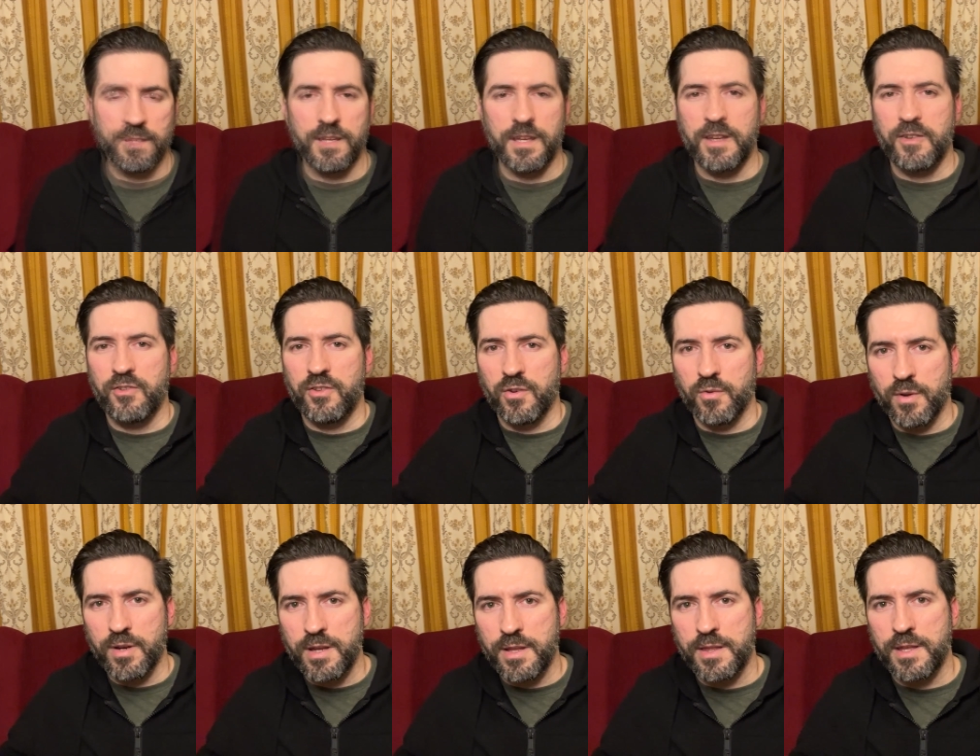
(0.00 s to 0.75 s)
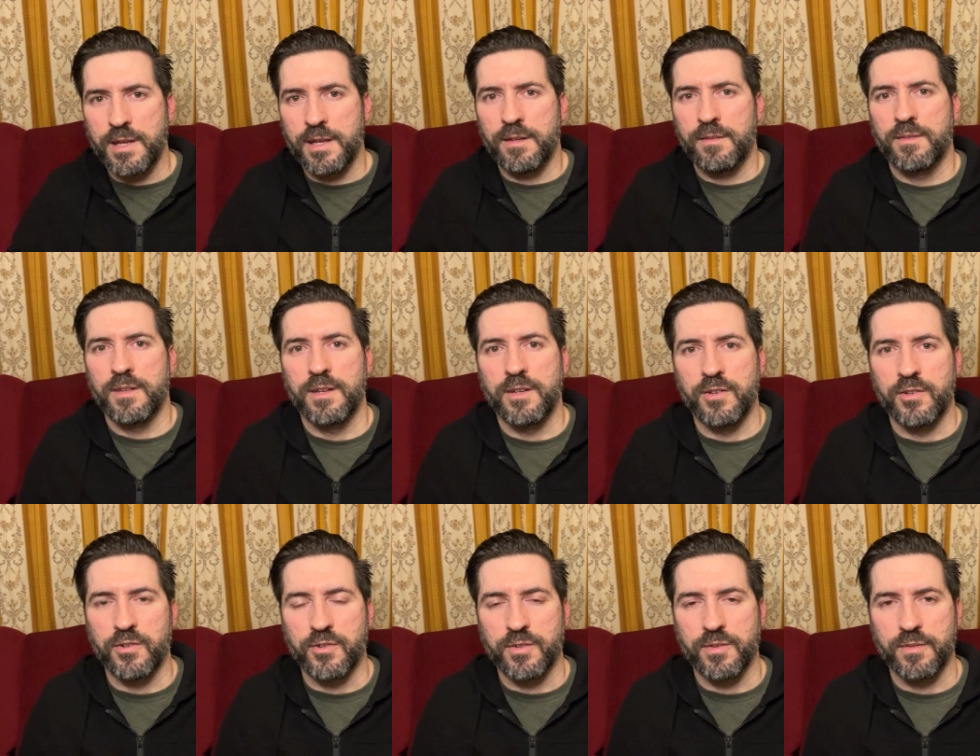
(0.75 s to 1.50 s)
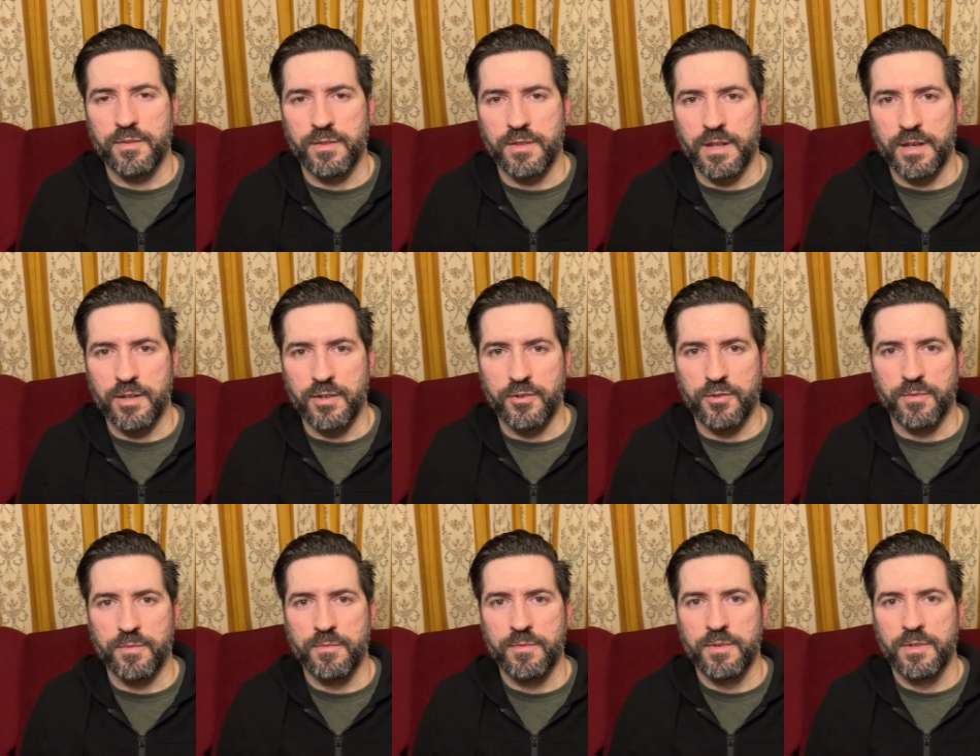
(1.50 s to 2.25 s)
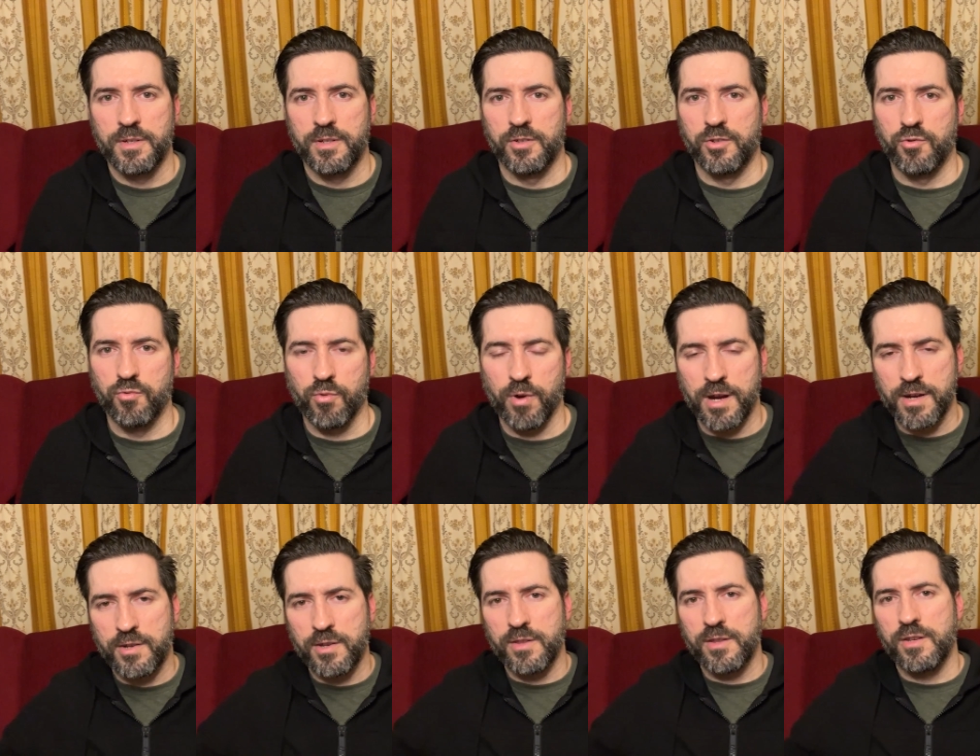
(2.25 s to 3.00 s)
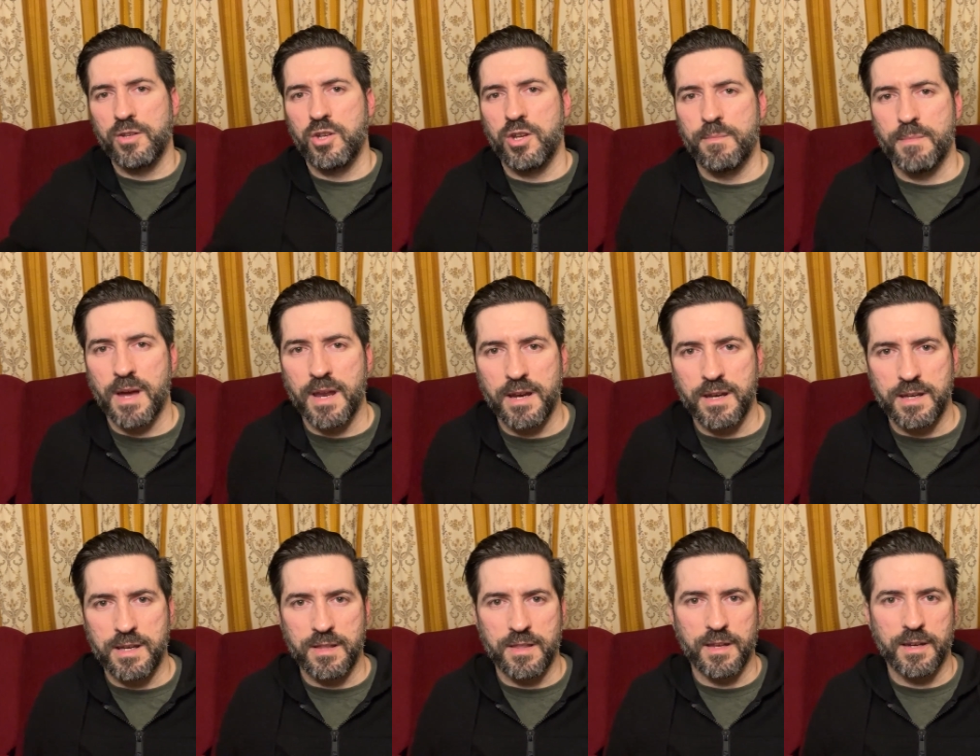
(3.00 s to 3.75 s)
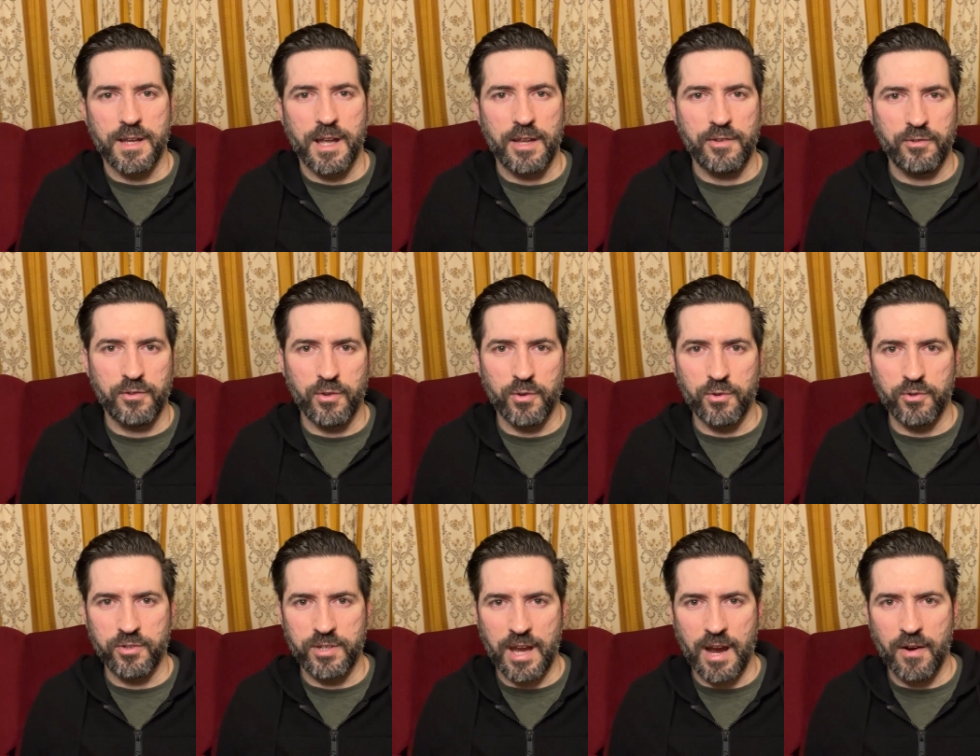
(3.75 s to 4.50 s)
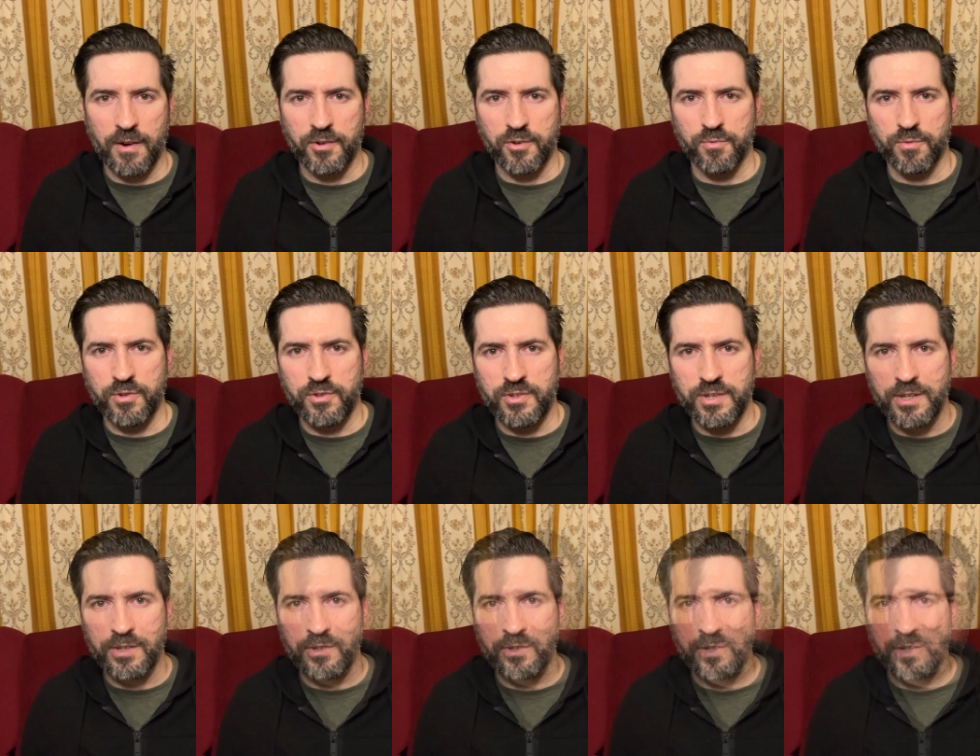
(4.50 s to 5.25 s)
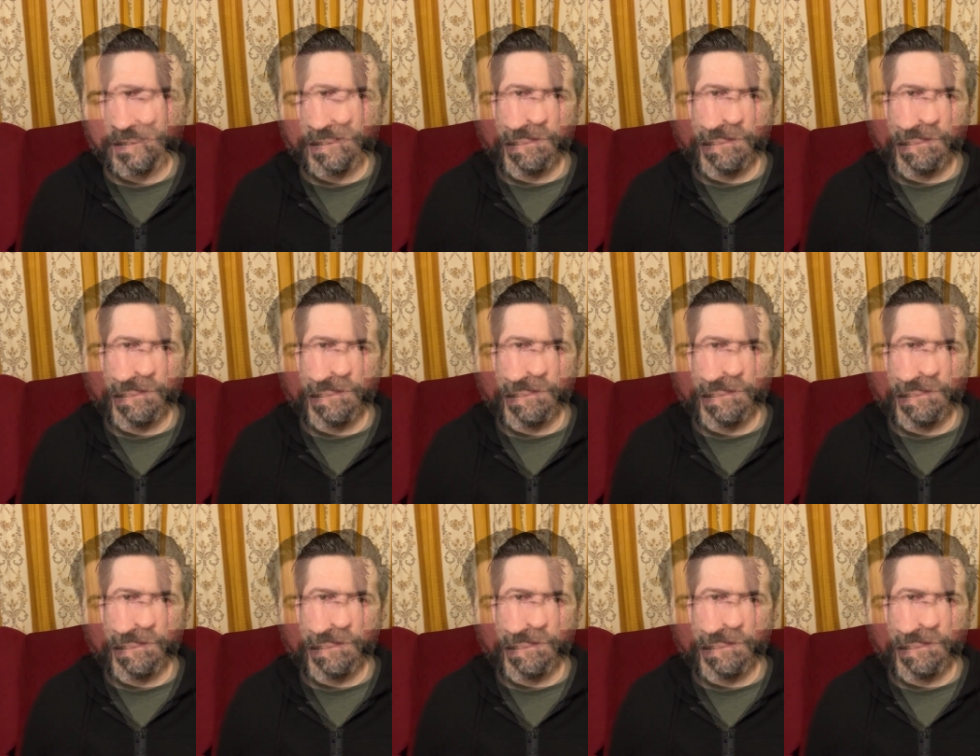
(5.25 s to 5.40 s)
is there anything that is greater than humanity that has those characteristics?